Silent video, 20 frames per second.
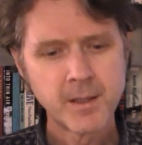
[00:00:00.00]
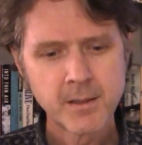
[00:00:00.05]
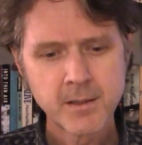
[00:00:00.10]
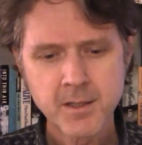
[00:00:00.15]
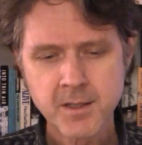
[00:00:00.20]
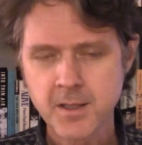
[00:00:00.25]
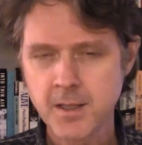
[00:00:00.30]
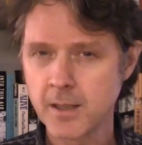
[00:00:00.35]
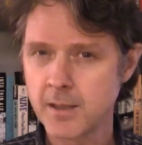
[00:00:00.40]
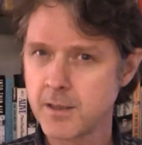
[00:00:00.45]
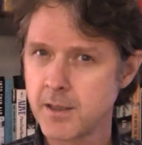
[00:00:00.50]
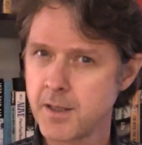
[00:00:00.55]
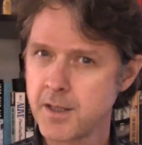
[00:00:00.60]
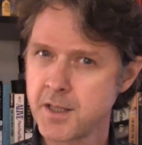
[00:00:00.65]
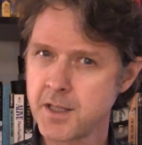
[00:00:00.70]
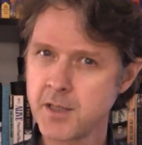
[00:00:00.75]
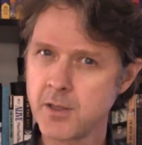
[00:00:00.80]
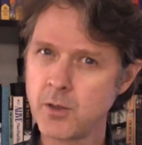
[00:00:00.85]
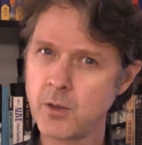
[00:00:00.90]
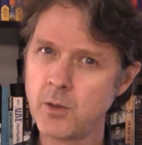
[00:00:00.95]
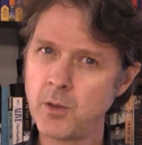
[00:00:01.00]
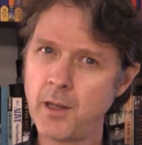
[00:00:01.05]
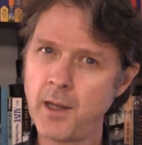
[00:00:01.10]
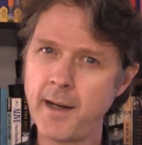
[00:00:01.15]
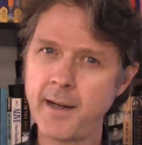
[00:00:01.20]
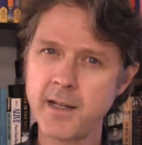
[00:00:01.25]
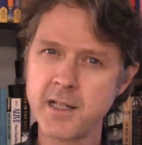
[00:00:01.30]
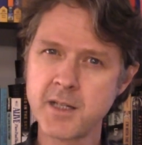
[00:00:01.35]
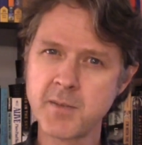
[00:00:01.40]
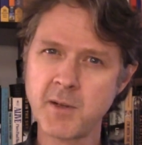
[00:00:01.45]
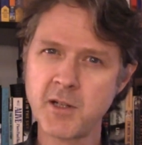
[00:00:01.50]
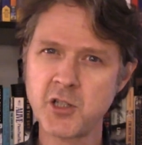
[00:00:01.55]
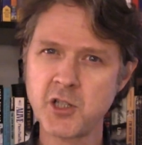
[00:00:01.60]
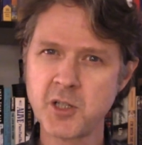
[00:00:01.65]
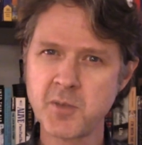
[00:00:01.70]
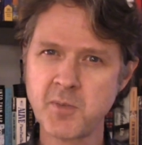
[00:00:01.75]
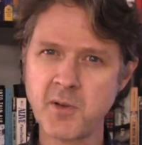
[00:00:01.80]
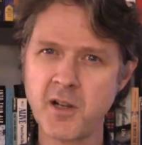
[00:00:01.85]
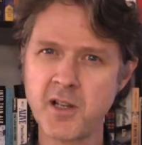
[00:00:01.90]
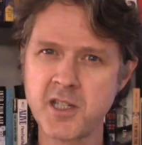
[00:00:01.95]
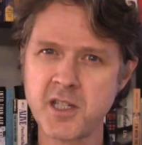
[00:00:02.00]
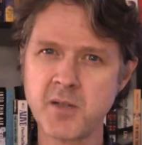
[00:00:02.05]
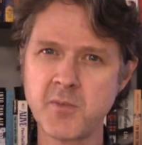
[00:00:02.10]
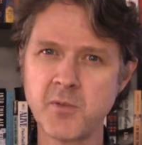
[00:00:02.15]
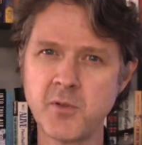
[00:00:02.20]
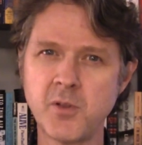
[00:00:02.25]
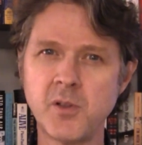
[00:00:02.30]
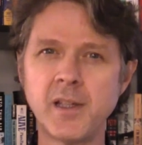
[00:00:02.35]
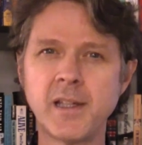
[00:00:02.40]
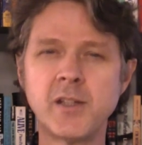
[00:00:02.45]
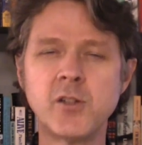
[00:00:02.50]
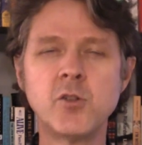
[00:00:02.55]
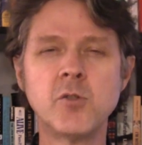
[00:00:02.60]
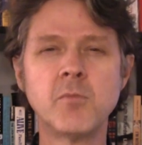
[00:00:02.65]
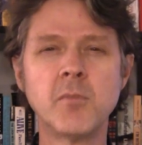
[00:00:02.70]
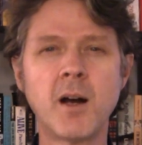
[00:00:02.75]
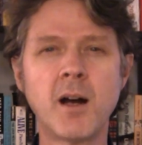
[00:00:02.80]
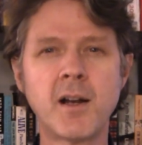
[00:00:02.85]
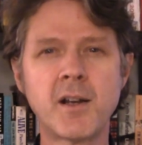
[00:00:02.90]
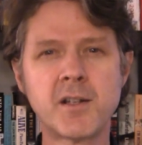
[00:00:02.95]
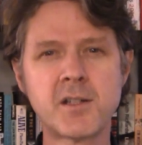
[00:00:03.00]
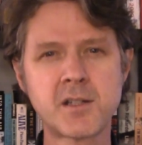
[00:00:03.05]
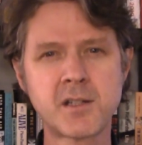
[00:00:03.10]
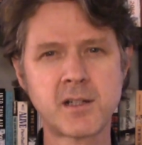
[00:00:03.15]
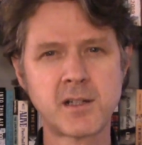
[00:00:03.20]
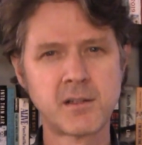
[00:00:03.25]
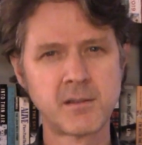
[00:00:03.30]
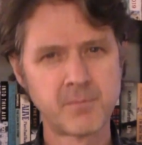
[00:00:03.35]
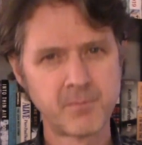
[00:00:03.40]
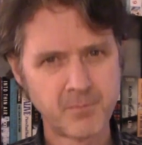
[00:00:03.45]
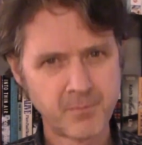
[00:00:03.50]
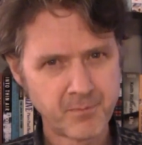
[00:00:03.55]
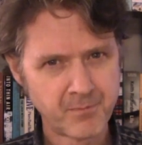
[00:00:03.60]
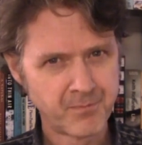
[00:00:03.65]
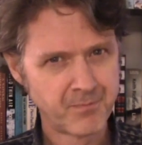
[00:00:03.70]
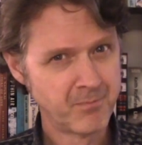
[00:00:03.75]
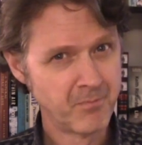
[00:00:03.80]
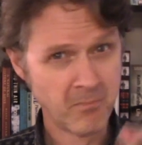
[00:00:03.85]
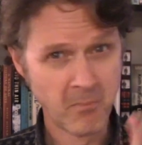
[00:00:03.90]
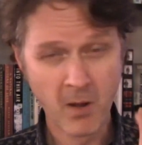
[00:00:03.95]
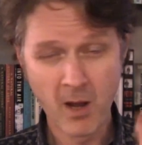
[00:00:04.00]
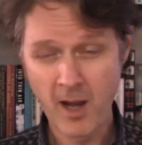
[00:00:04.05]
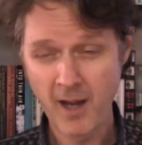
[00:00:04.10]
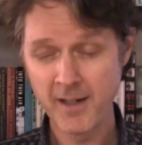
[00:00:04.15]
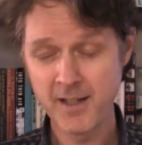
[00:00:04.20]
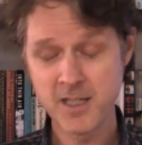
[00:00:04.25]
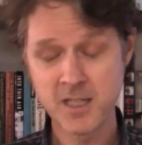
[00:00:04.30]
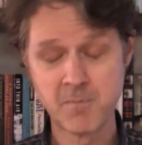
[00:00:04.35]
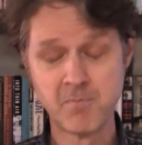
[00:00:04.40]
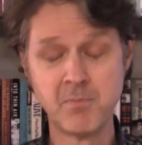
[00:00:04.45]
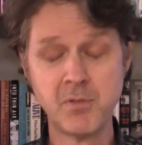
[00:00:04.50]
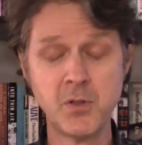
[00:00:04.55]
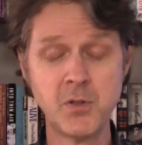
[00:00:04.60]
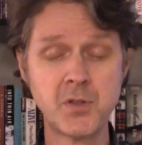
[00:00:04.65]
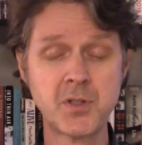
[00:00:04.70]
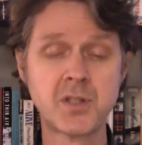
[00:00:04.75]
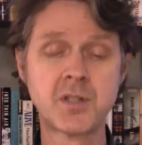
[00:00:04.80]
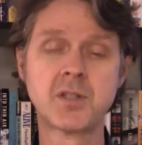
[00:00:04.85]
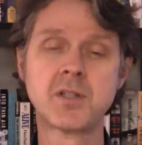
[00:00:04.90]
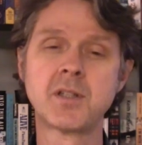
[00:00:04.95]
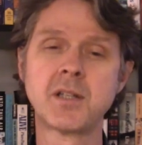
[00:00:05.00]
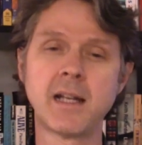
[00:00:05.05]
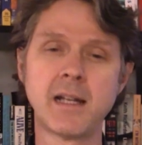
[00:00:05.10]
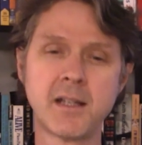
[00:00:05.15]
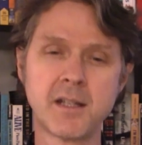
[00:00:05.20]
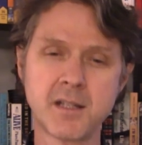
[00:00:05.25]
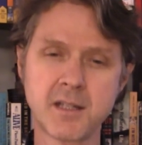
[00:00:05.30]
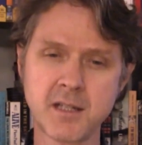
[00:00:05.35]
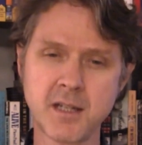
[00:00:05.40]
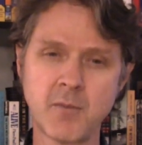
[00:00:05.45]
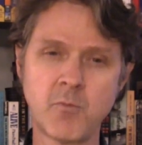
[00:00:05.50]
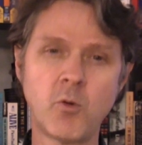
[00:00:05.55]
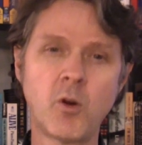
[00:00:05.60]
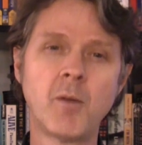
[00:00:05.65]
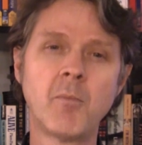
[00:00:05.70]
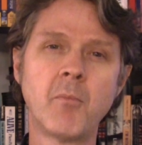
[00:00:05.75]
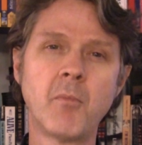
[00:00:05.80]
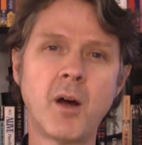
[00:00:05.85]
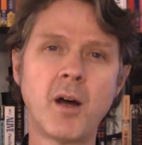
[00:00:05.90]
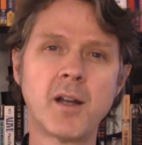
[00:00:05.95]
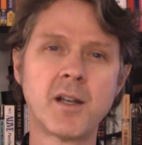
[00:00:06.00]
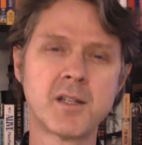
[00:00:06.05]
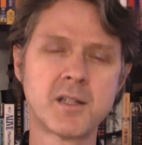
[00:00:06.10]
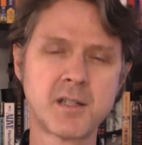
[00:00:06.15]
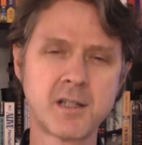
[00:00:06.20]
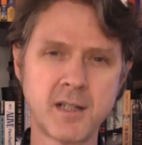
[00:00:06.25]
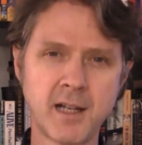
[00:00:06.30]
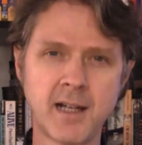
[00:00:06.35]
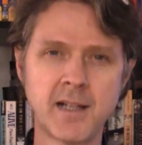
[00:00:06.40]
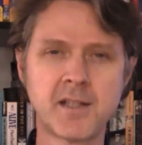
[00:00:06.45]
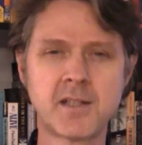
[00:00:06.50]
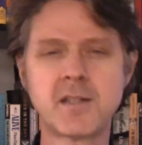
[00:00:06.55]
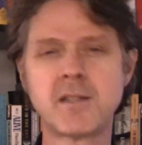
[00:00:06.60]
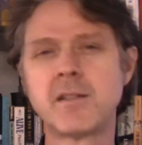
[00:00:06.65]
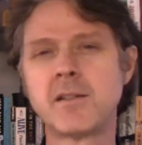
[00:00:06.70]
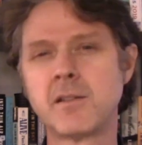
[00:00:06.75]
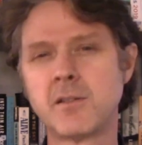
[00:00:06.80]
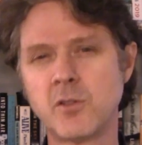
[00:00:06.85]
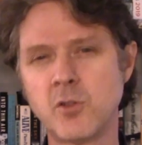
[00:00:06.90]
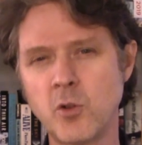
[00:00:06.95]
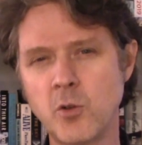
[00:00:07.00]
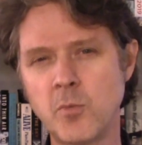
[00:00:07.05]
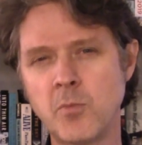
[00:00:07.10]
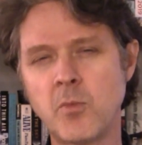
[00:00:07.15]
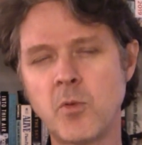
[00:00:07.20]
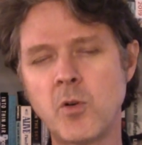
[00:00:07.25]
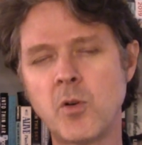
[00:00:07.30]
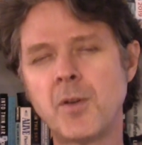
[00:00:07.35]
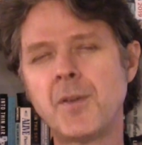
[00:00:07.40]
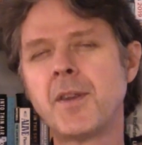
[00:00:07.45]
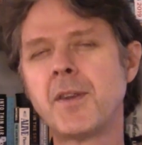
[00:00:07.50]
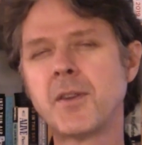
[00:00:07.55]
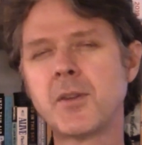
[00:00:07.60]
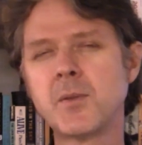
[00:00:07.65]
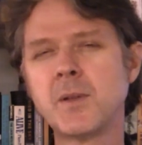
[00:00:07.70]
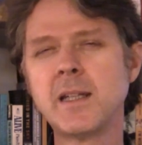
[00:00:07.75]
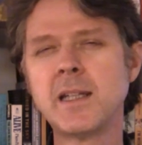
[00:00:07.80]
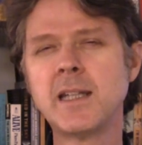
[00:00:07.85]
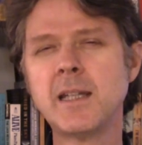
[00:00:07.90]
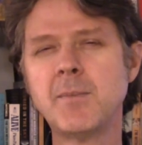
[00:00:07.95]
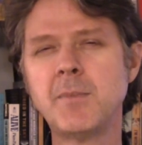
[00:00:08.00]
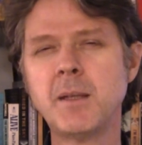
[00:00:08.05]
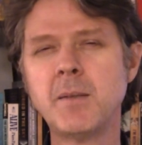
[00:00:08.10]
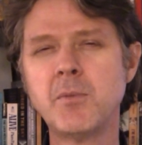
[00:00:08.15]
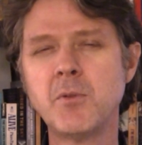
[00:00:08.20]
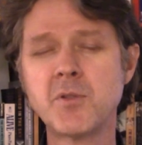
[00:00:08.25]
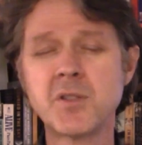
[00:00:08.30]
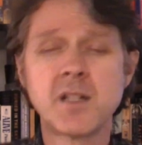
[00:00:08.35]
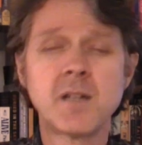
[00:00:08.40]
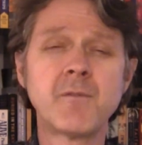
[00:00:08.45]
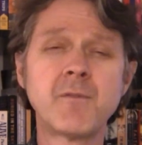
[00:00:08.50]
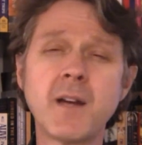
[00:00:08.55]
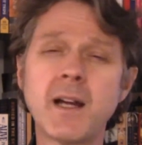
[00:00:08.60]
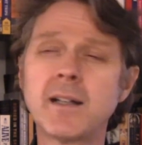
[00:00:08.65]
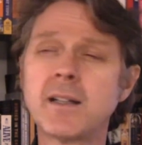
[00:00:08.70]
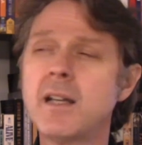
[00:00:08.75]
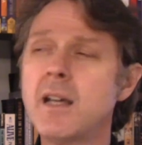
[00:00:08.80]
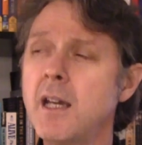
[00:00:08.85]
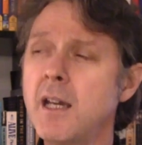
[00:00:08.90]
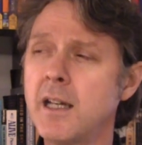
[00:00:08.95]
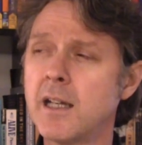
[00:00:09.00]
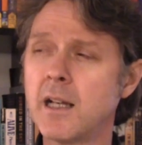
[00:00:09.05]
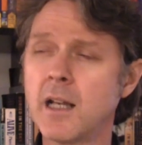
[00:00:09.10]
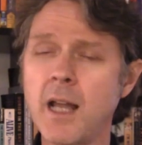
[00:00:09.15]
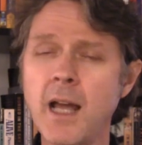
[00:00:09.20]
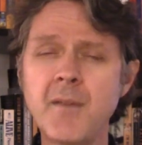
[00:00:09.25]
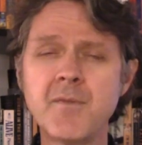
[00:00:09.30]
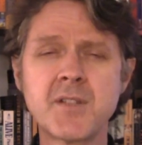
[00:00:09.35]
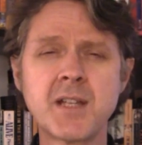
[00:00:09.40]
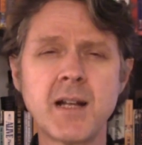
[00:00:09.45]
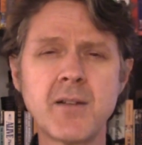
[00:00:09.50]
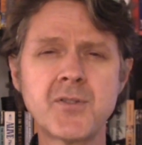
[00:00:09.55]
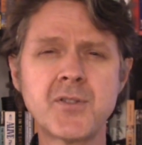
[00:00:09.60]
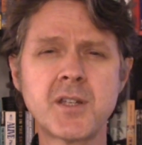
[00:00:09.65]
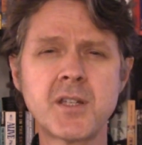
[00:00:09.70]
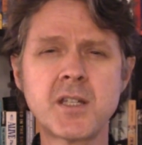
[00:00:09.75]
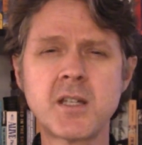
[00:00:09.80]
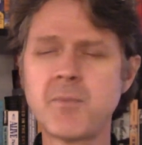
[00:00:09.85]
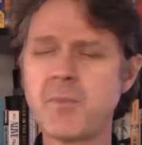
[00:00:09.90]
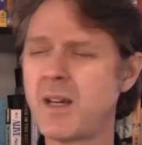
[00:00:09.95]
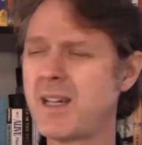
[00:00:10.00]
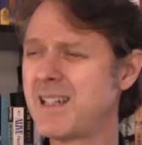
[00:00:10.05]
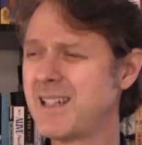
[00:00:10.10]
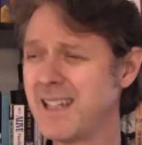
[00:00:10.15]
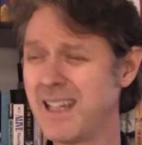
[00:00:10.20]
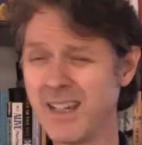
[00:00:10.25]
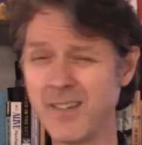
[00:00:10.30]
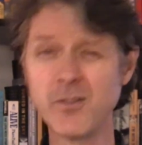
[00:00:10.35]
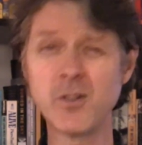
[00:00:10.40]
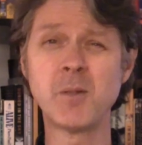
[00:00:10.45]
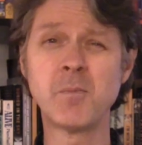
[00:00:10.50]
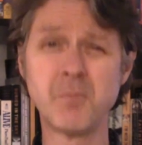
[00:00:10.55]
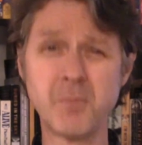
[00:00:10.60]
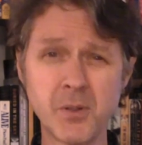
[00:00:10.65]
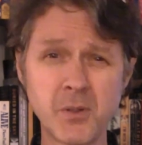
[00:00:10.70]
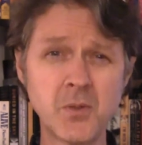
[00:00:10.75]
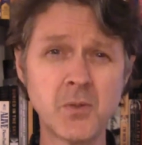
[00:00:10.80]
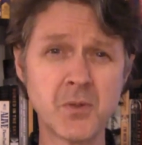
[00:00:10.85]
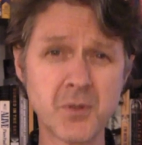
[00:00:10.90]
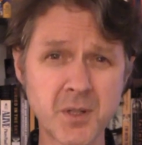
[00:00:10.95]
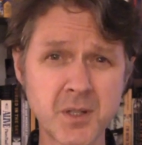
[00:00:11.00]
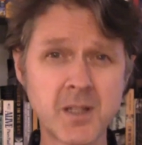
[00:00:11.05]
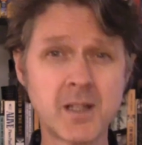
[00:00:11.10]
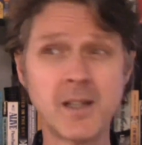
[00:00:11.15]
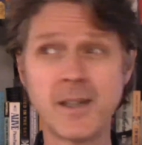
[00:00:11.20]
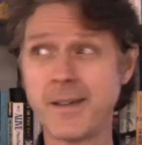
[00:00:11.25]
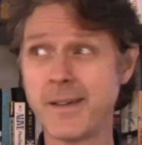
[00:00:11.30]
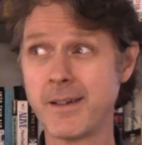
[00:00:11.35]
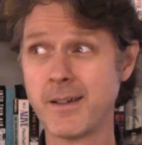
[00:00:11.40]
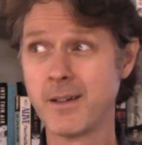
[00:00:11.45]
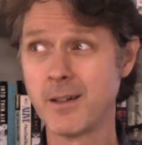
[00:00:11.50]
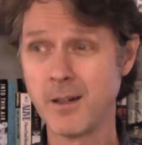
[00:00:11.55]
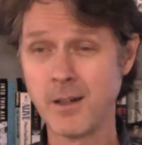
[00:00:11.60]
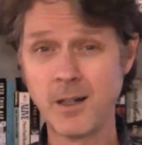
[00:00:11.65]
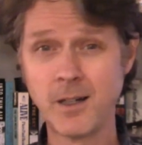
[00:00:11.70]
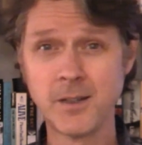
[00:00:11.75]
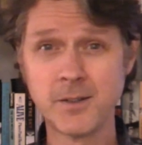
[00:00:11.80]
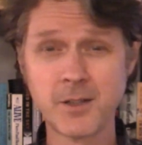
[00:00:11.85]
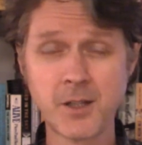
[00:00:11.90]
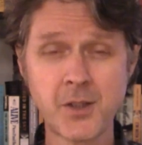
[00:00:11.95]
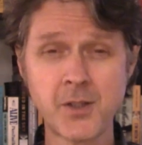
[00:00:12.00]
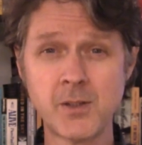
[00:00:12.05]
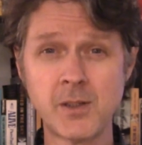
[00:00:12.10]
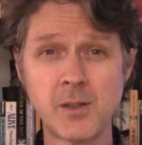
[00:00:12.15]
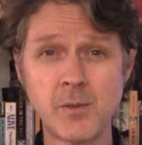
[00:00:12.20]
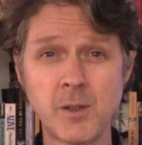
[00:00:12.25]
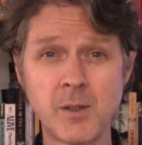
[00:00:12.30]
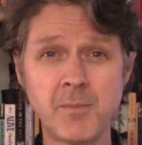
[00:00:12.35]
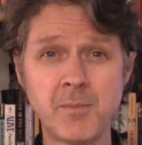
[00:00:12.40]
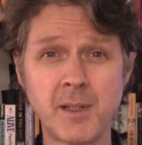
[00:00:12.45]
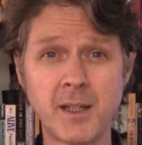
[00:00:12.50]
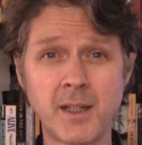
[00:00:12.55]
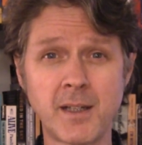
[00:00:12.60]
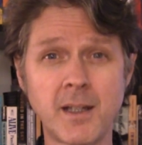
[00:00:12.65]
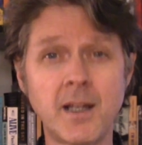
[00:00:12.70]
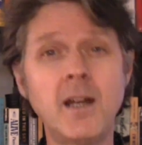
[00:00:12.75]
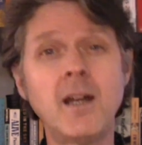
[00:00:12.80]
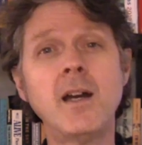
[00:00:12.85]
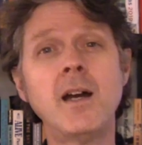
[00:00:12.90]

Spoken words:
Stick to the zero line as much as possible and do modest boosts and somewhat modest cuts. No more than 3 dB boost. In fact, in a live sound system, I never boost on the 31 band.